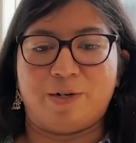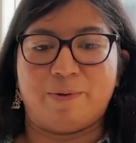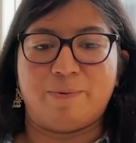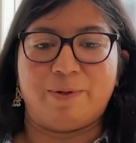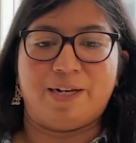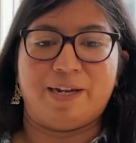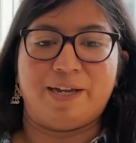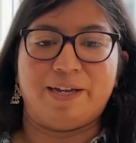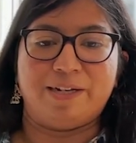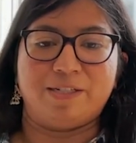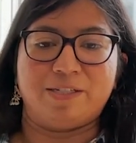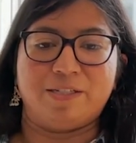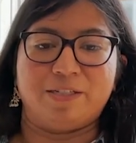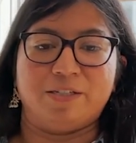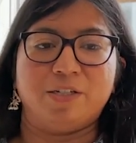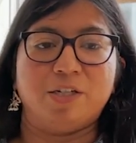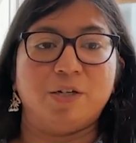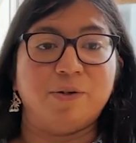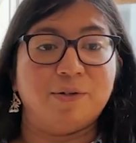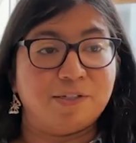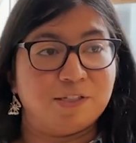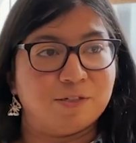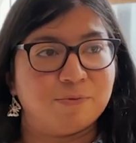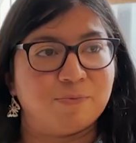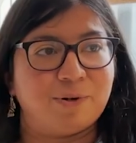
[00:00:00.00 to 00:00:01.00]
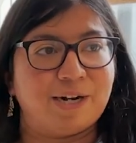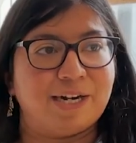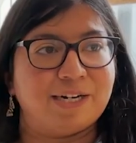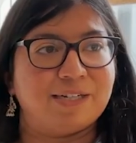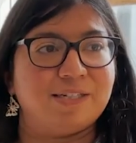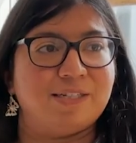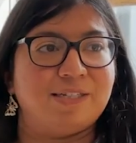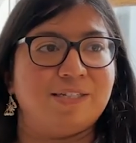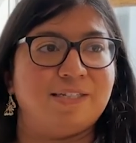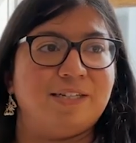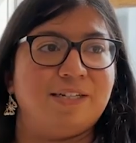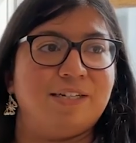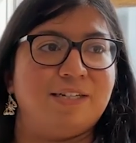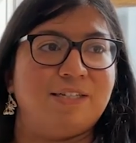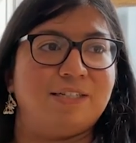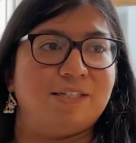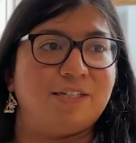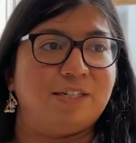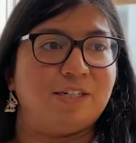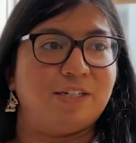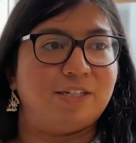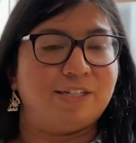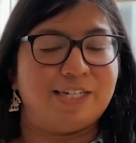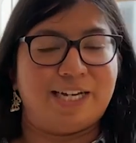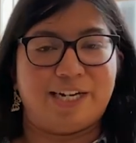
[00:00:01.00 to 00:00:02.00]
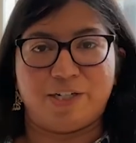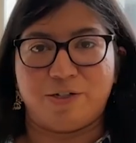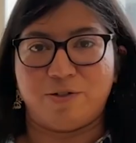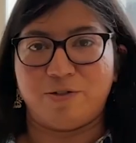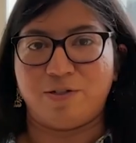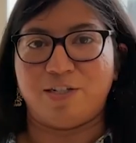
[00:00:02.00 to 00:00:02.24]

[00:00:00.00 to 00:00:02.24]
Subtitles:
why we like to go into practices and shadow